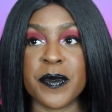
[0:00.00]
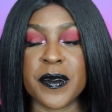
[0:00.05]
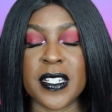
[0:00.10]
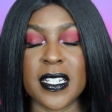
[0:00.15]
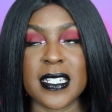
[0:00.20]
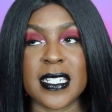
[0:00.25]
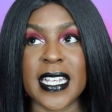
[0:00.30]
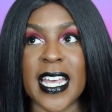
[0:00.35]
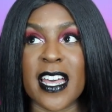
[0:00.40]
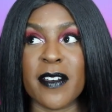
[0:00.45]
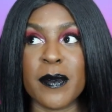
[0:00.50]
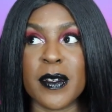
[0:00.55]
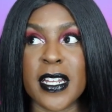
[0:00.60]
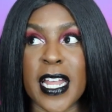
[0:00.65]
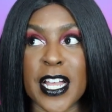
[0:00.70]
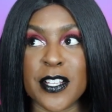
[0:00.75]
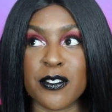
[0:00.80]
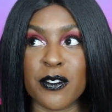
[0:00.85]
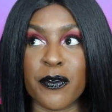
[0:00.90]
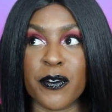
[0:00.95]
To say I've been
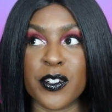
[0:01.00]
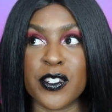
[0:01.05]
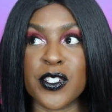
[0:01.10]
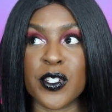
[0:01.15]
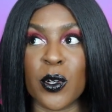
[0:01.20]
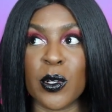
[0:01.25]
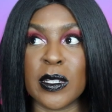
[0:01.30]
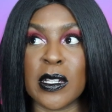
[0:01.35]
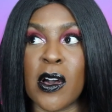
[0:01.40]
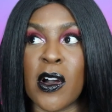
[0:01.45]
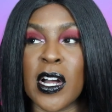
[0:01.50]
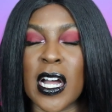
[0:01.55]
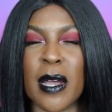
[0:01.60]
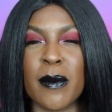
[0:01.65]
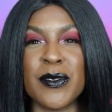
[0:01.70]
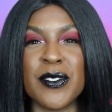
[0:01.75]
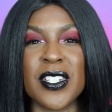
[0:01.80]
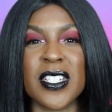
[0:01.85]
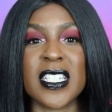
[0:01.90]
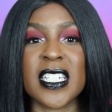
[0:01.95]
natural for so long,
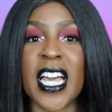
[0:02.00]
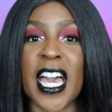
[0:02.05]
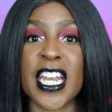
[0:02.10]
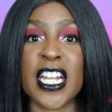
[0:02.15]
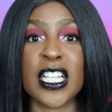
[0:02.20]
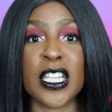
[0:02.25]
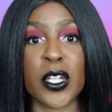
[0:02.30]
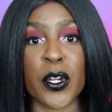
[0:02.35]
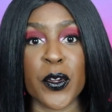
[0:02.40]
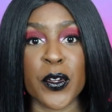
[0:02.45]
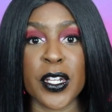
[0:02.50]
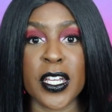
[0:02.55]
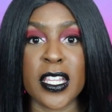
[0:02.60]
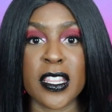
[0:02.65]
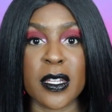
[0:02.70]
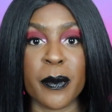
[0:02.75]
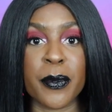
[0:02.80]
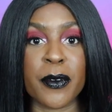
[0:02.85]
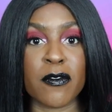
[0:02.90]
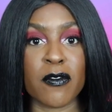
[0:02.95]
I'm just kind of learning
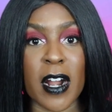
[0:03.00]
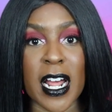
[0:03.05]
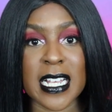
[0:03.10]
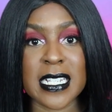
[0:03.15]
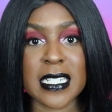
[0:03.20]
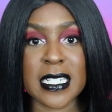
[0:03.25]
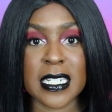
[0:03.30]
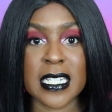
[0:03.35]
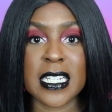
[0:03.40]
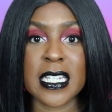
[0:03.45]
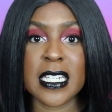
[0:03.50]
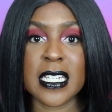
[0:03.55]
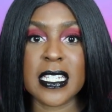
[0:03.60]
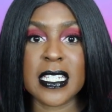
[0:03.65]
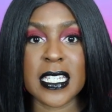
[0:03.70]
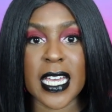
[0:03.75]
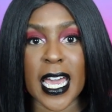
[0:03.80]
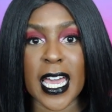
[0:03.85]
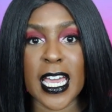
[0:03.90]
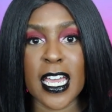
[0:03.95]
the porosity
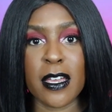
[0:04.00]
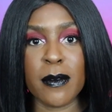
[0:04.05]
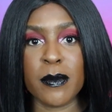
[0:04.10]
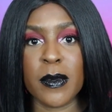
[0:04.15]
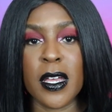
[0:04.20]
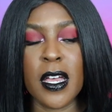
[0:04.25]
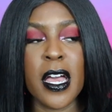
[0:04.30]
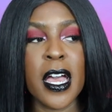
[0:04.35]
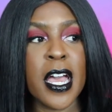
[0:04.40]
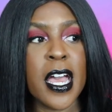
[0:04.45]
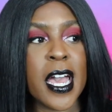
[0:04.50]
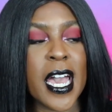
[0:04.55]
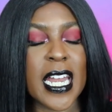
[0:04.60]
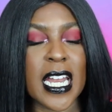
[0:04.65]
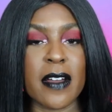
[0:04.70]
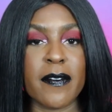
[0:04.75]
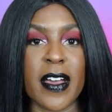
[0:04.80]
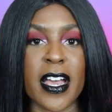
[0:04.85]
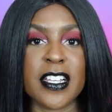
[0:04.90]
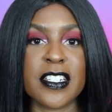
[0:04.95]
game, and
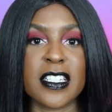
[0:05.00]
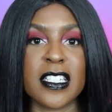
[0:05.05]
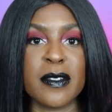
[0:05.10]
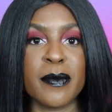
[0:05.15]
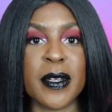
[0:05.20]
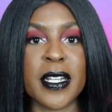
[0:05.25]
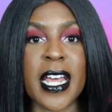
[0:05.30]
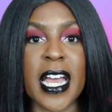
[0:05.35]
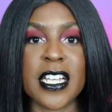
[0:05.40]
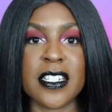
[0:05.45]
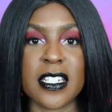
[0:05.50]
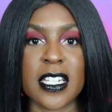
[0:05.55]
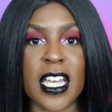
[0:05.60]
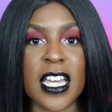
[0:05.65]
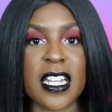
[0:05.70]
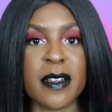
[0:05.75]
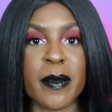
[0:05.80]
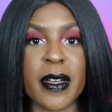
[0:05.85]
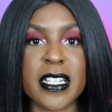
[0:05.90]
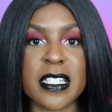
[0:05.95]
I've actually been
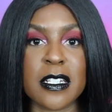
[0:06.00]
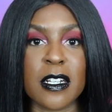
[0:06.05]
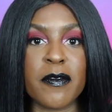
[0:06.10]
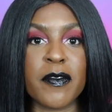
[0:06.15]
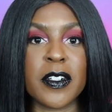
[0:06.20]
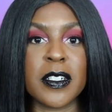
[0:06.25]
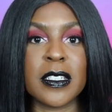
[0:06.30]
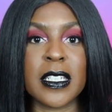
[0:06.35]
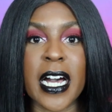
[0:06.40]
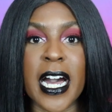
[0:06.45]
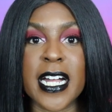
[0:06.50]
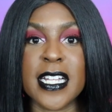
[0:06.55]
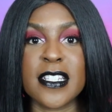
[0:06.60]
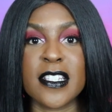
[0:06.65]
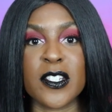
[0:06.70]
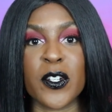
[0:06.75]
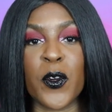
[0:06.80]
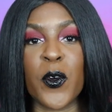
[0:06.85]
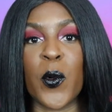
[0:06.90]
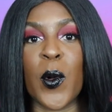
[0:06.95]
educating myself a lot.
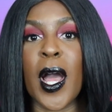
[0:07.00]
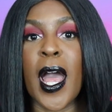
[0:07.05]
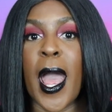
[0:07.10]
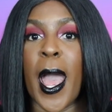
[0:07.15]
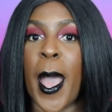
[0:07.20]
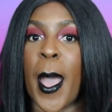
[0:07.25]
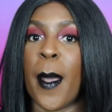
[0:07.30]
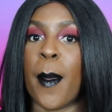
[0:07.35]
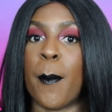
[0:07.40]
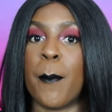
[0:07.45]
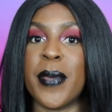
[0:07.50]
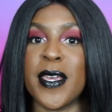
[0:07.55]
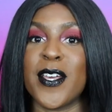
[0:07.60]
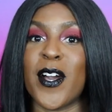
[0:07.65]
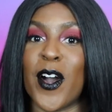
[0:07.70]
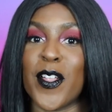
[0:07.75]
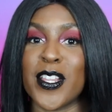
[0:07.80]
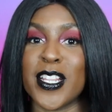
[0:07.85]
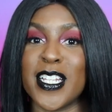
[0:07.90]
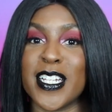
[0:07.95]
So be
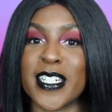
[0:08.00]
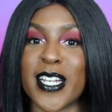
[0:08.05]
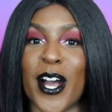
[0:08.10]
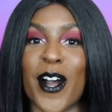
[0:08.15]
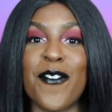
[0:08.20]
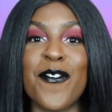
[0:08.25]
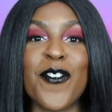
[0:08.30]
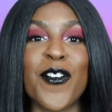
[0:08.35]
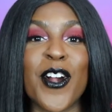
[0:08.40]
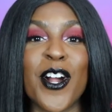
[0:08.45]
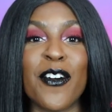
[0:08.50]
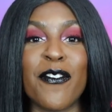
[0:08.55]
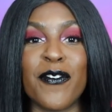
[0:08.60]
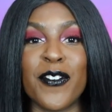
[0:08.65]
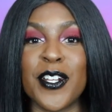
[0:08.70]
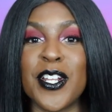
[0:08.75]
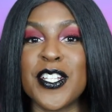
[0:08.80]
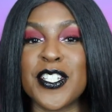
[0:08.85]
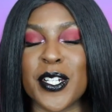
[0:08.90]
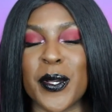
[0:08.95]
on the lookout for a
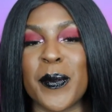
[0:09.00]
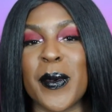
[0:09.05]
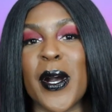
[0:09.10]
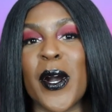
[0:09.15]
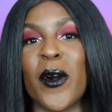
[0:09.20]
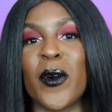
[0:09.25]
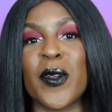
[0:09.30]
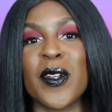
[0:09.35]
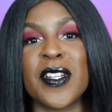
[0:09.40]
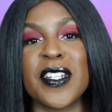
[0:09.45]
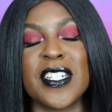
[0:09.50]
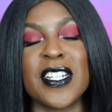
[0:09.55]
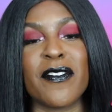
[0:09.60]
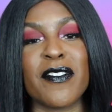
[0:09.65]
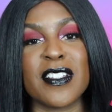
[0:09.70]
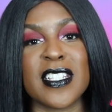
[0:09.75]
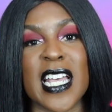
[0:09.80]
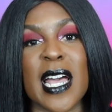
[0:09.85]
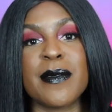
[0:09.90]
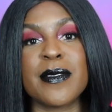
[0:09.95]
footage about
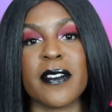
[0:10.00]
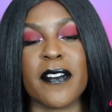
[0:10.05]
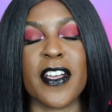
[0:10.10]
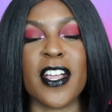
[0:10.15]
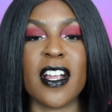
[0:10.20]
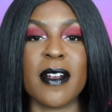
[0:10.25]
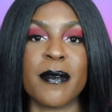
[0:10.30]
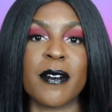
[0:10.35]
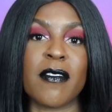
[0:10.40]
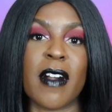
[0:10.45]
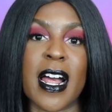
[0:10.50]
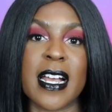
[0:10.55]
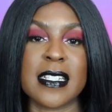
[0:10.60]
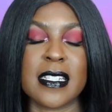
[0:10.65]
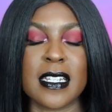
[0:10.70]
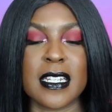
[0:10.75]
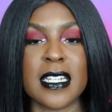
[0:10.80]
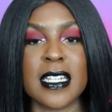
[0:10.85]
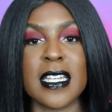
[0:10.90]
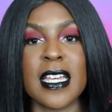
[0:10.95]
different types of hair
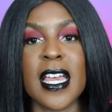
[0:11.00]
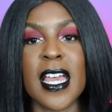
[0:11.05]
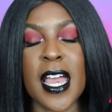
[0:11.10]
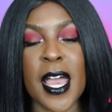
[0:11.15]
porosity.